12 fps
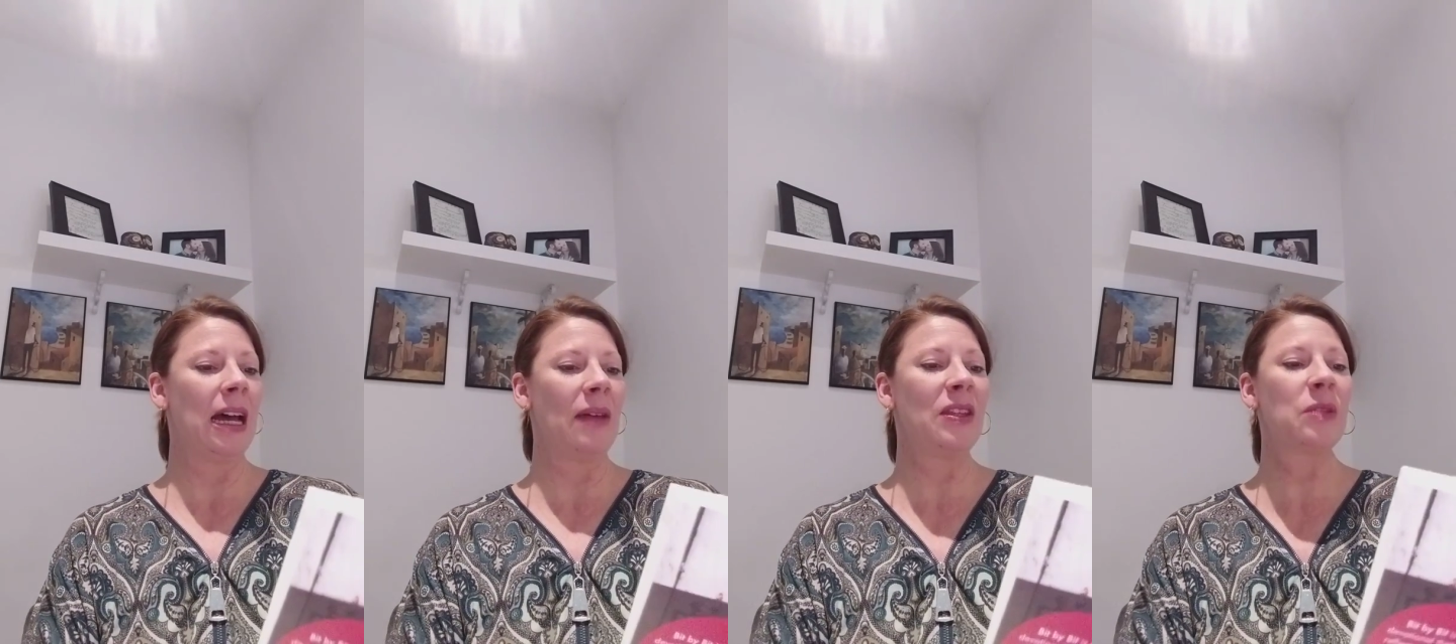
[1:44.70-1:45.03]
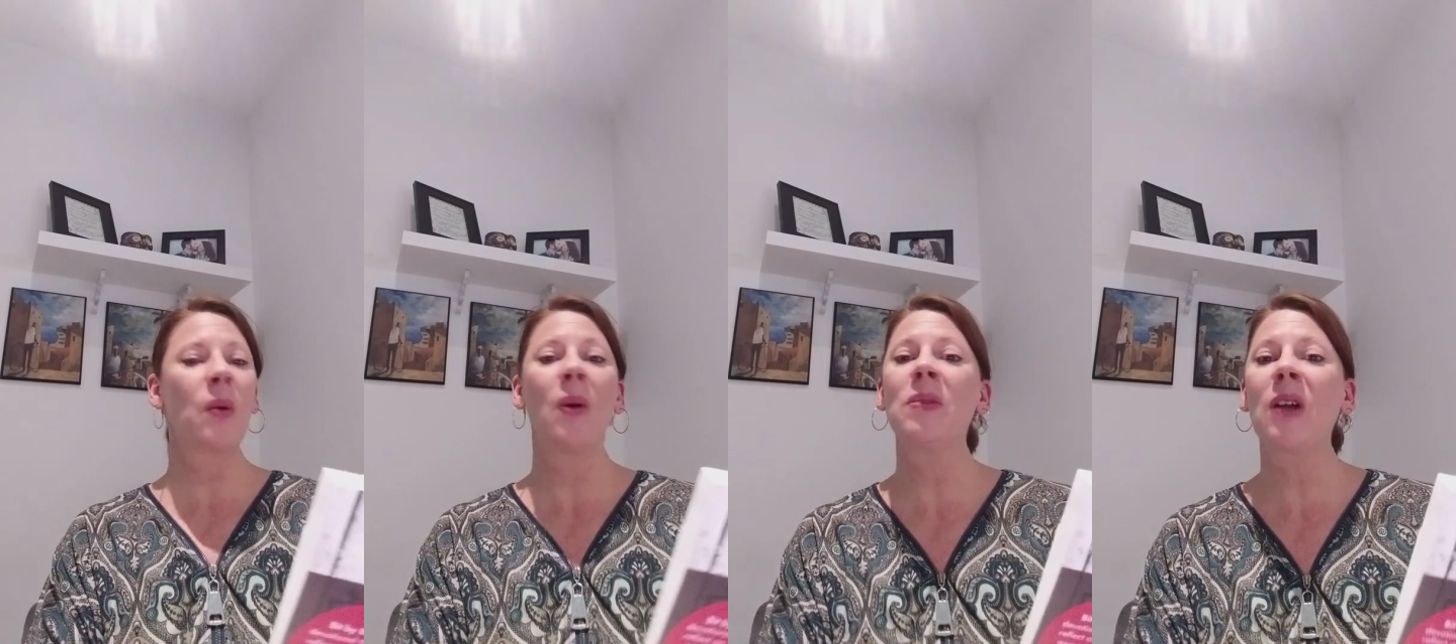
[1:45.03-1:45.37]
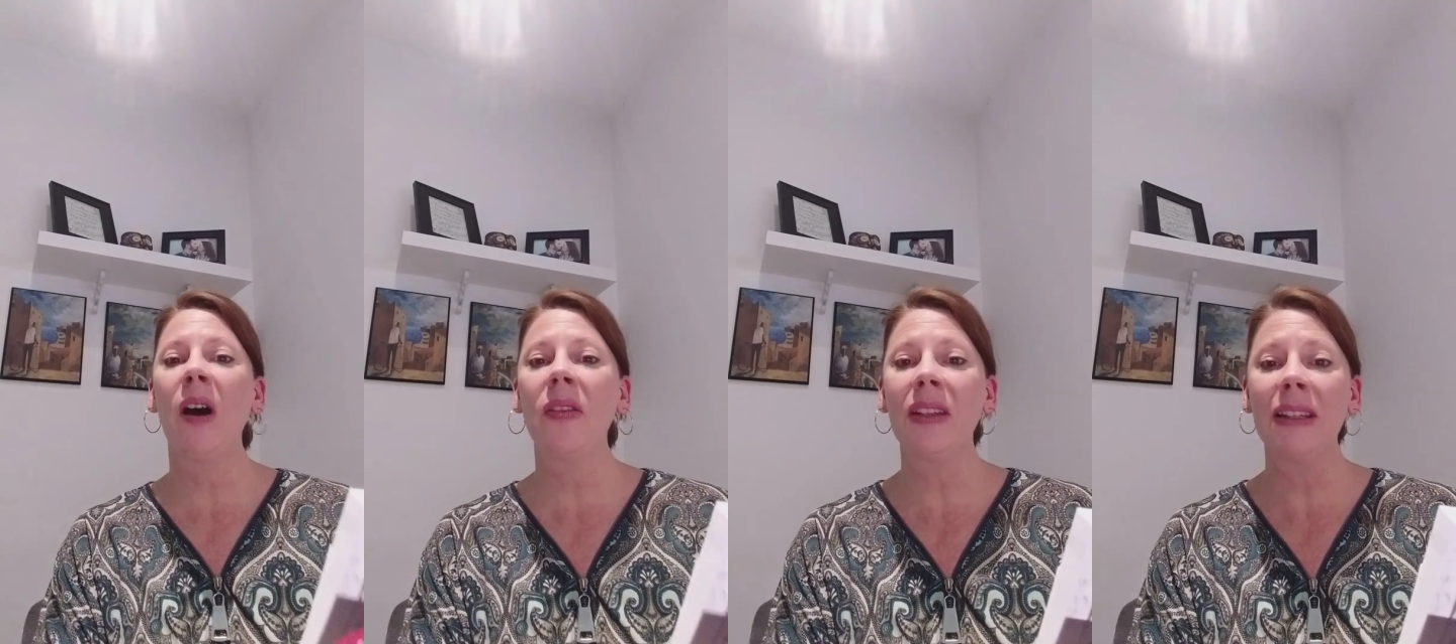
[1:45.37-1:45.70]
This poem's
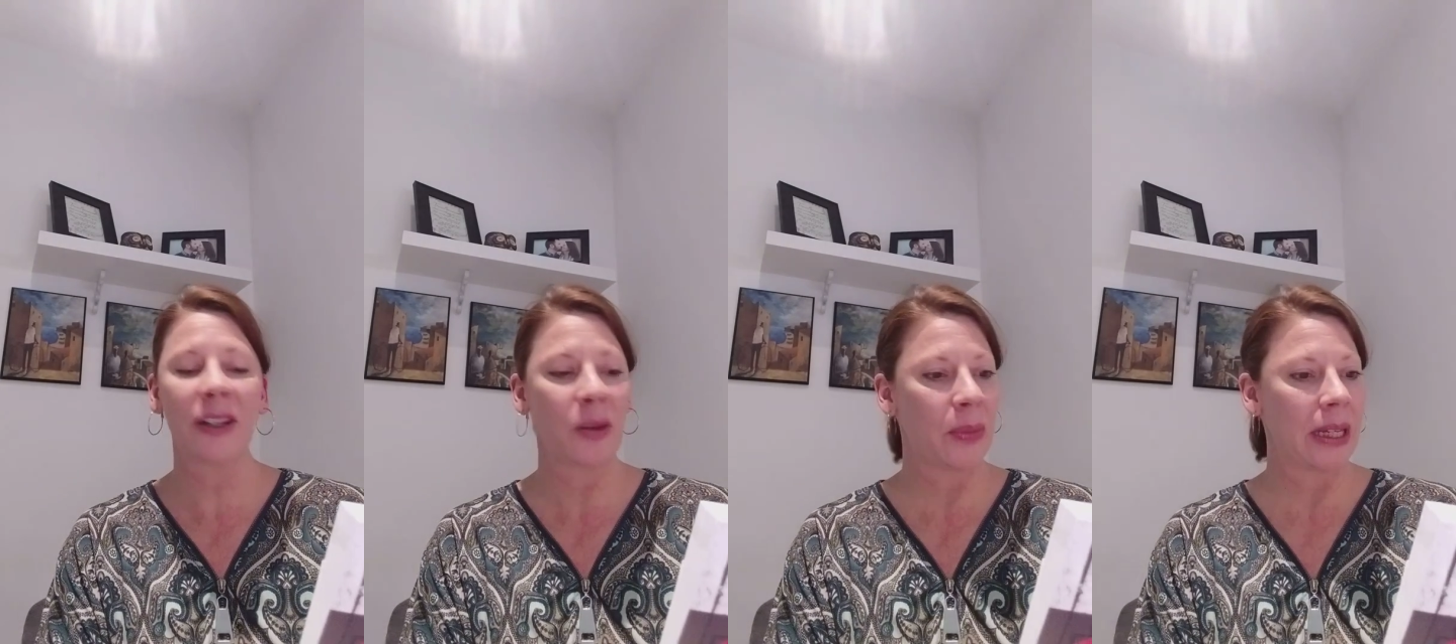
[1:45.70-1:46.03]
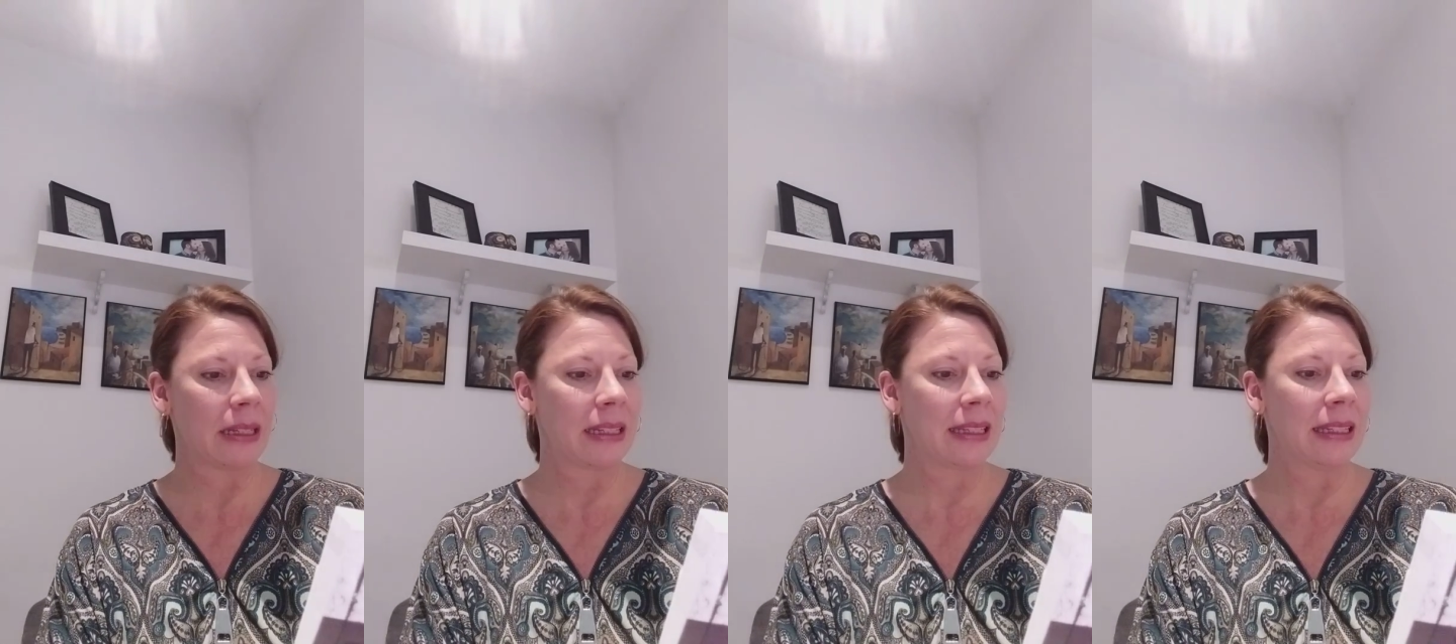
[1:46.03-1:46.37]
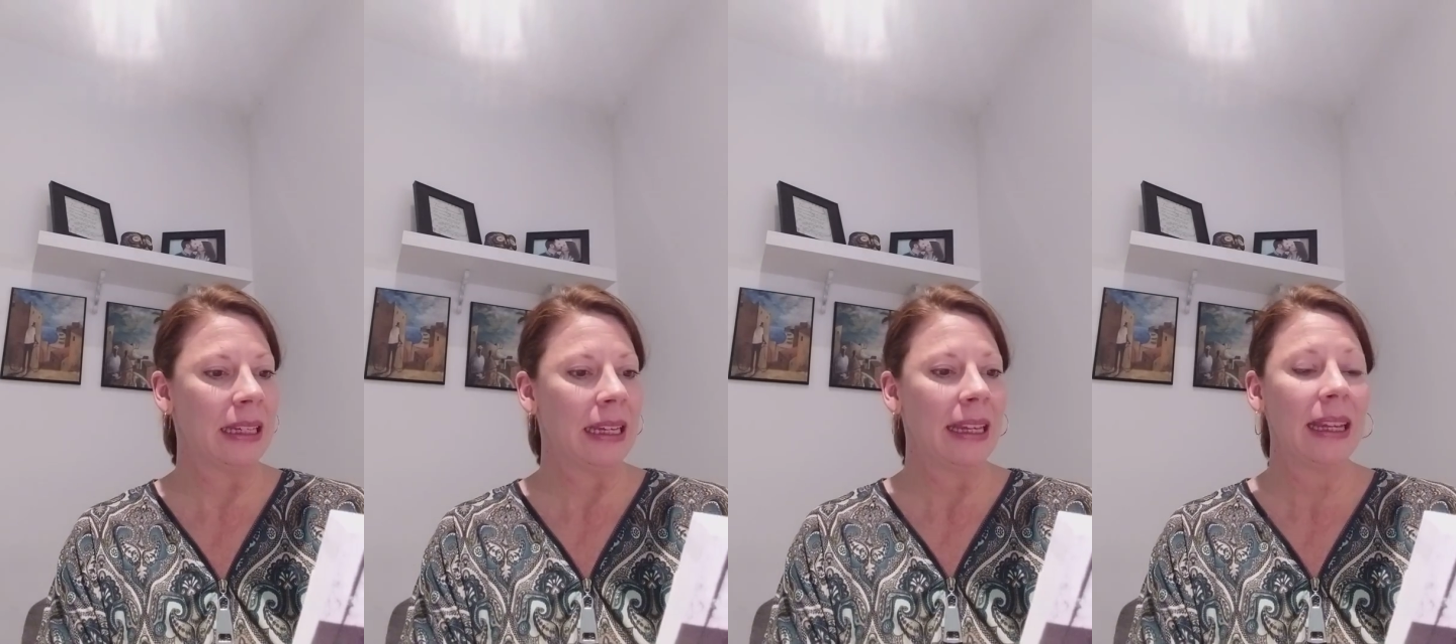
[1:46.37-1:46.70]
called The Little Bits.
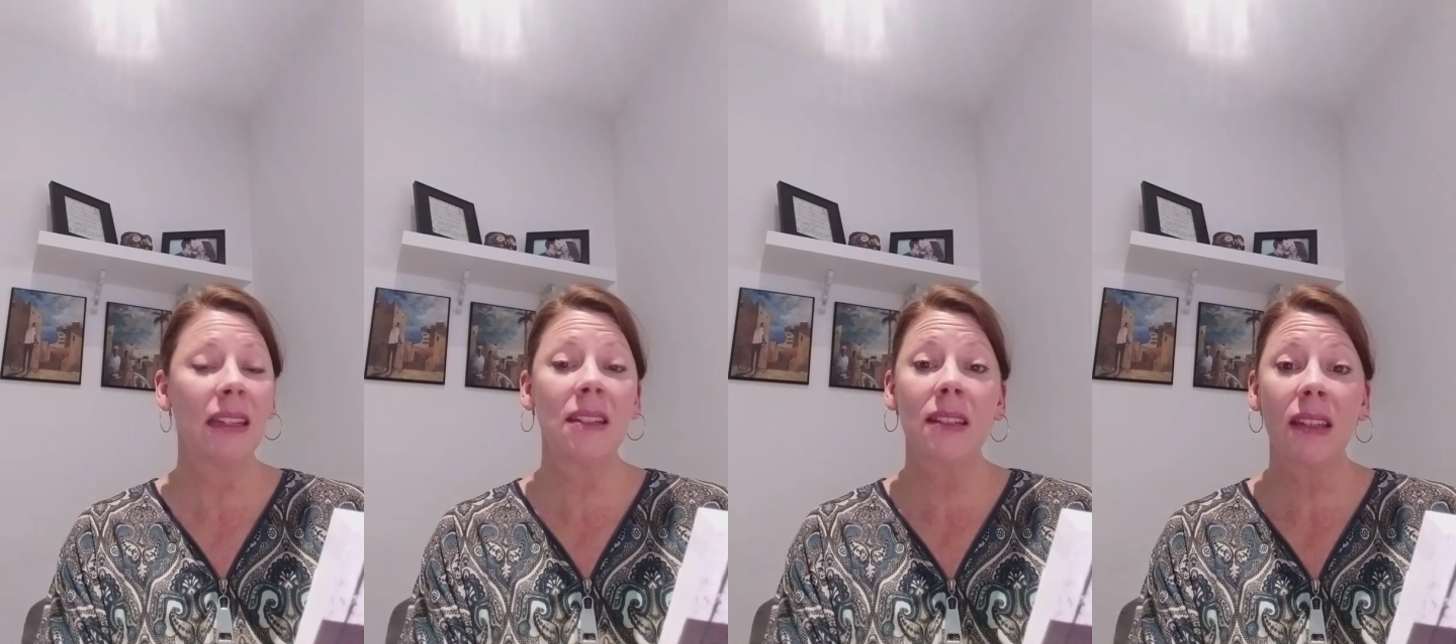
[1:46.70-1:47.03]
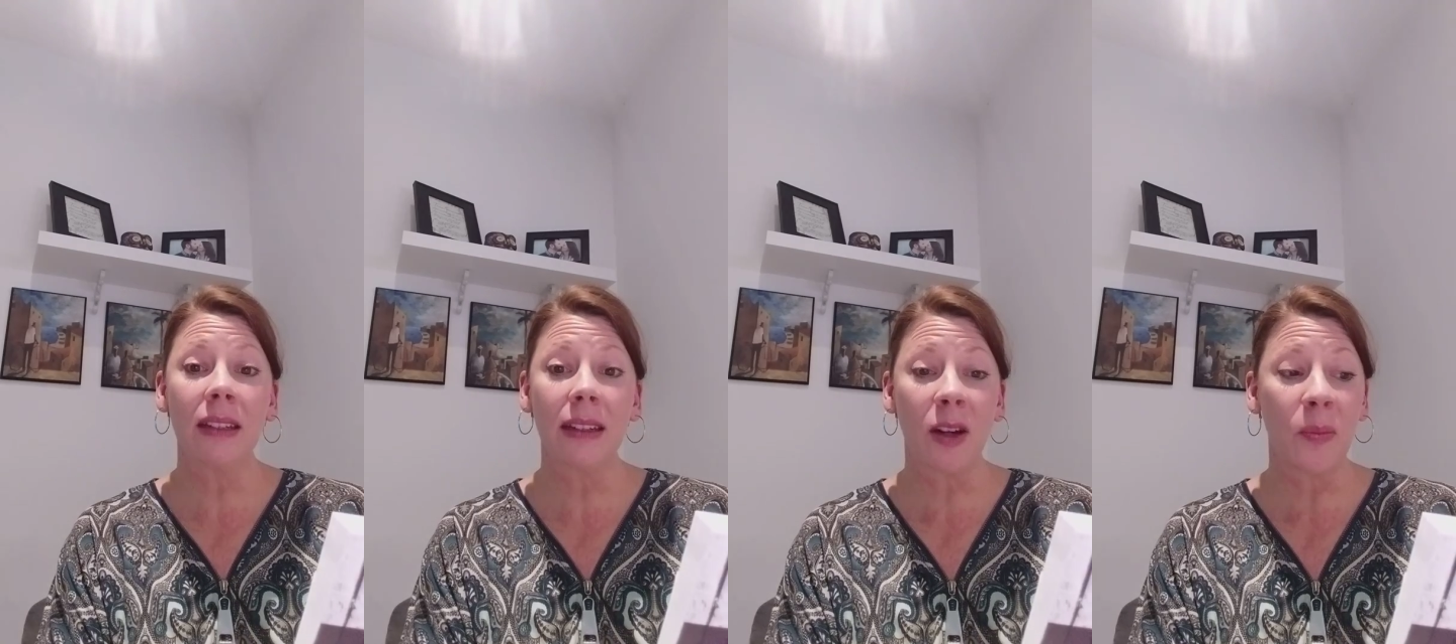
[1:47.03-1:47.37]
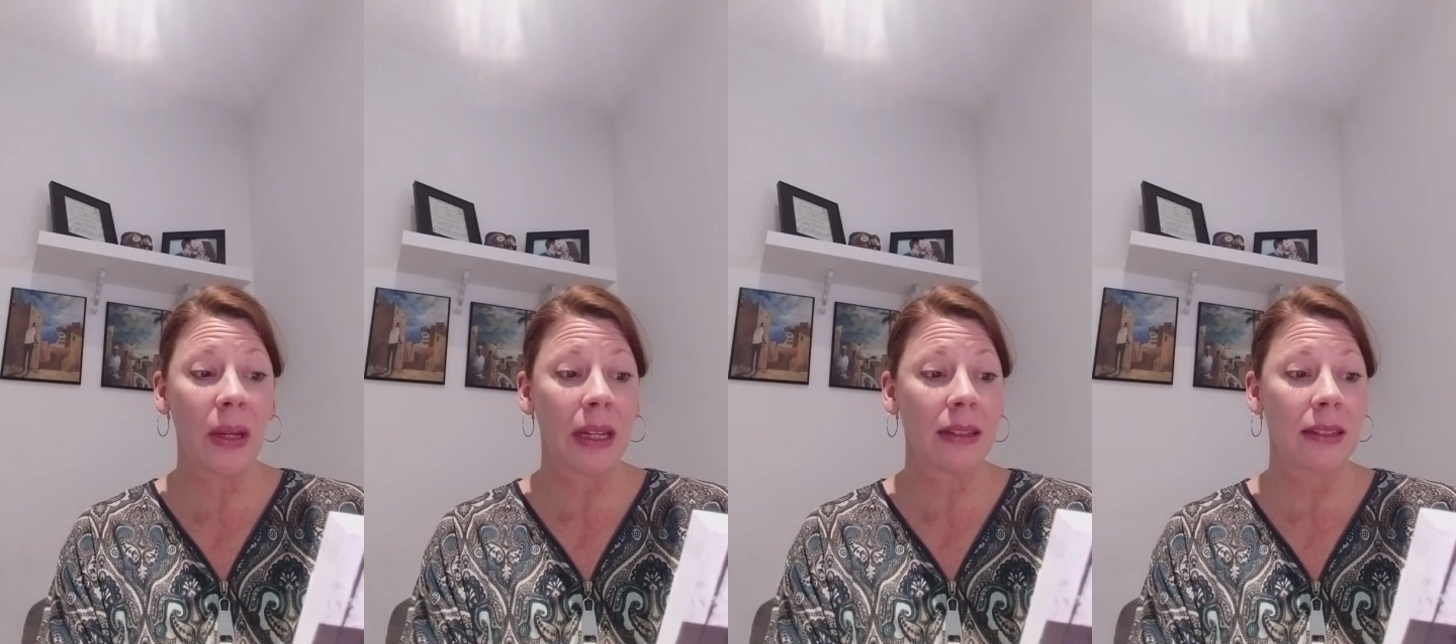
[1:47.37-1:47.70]
It's the little
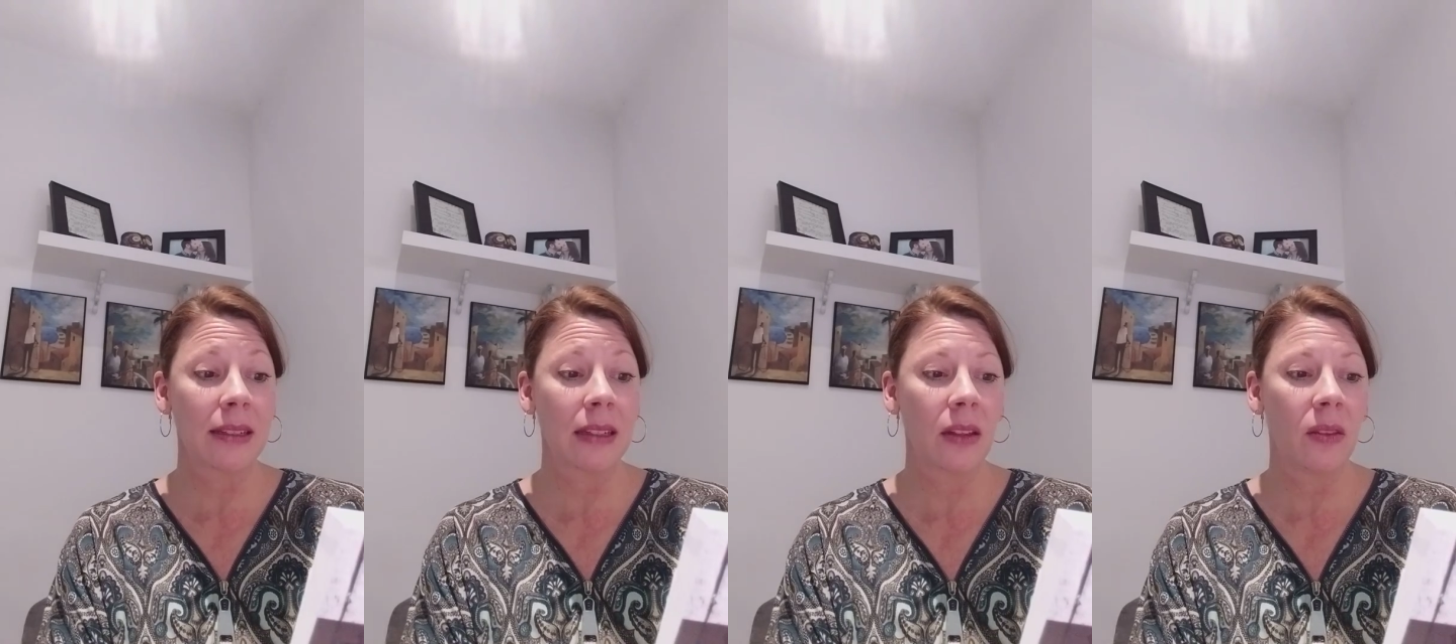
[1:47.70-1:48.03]
bits,